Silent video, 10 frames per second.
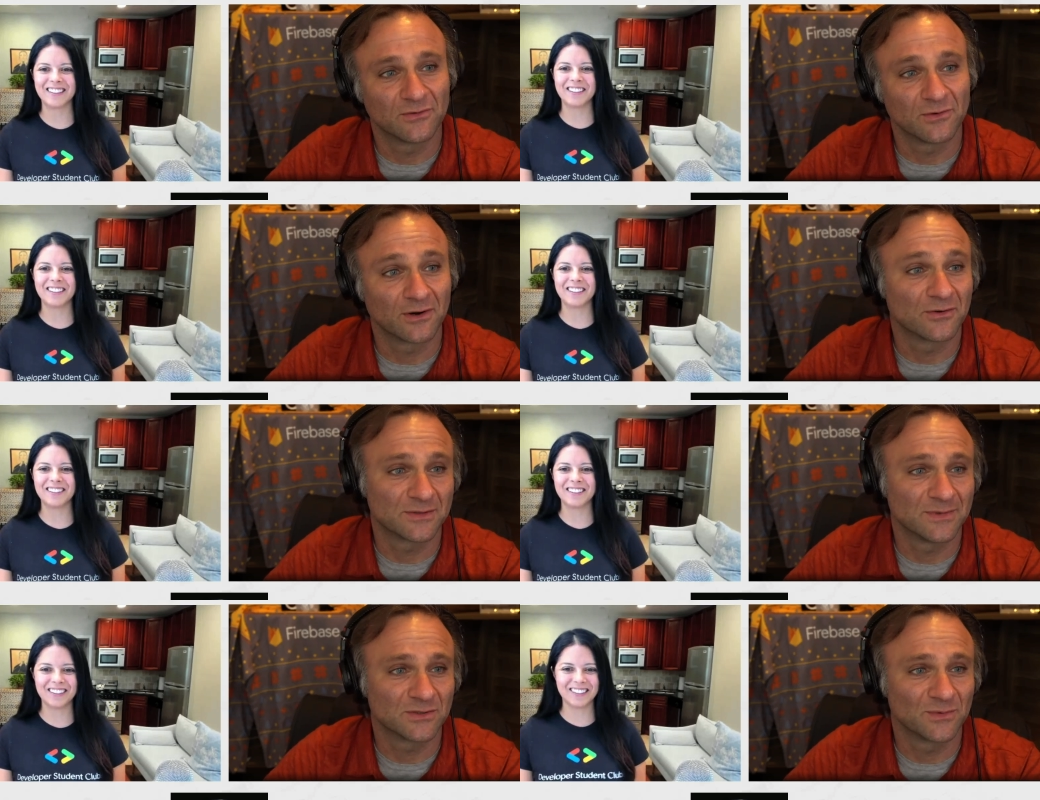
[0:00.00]
Speaker 1: for a
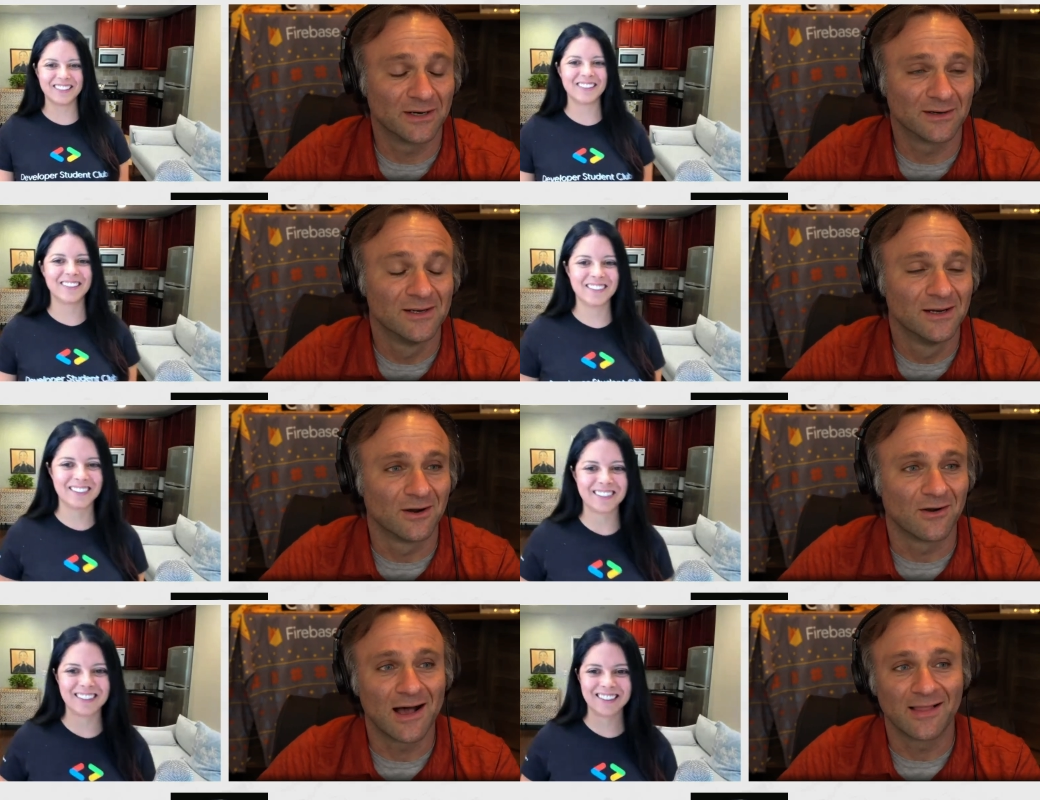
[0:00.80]
Christmas sweater
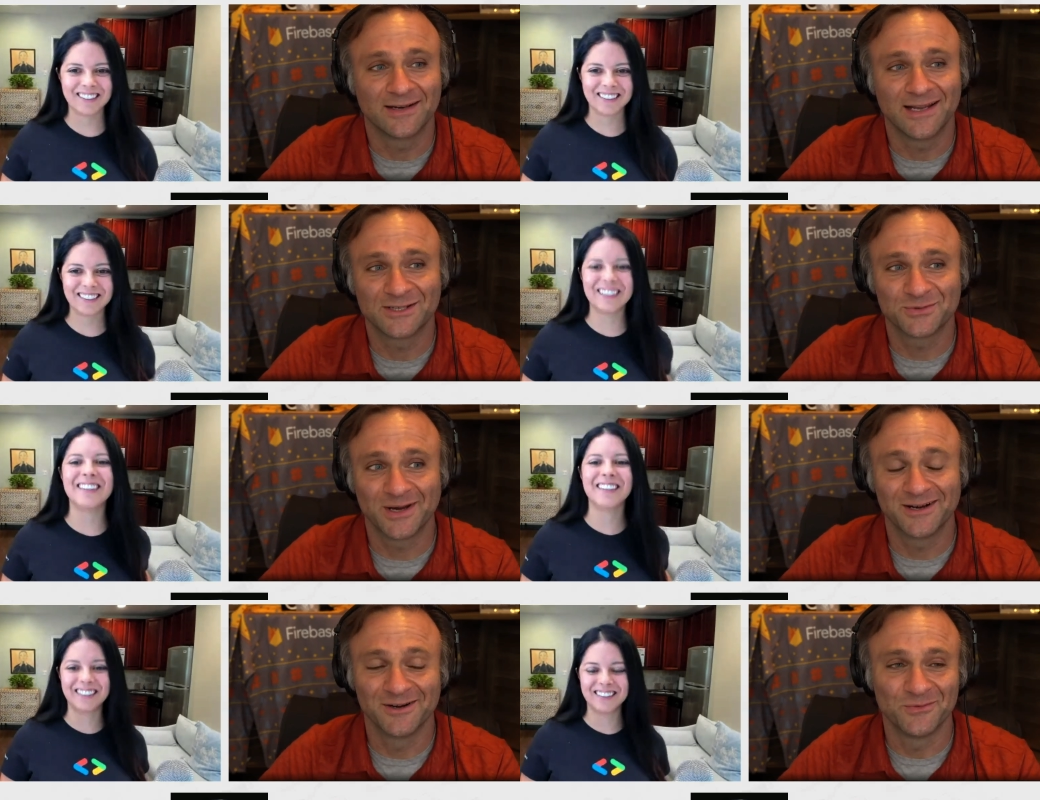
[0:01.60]
or a holiday sweater.